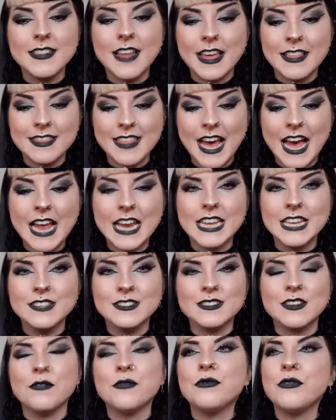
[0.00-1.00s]
Like that
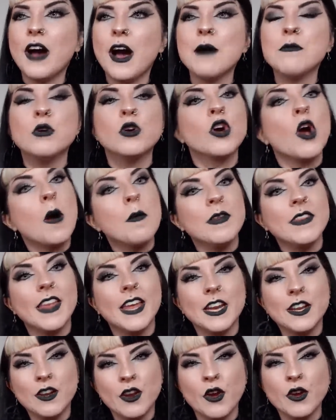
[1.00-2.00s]
is far more common
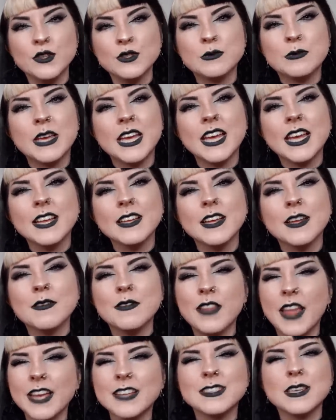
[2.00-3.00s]
than a nose being
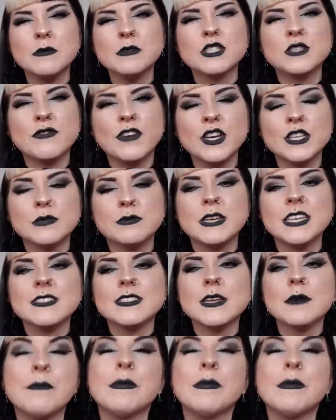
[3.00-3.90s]
like someone's first piercing,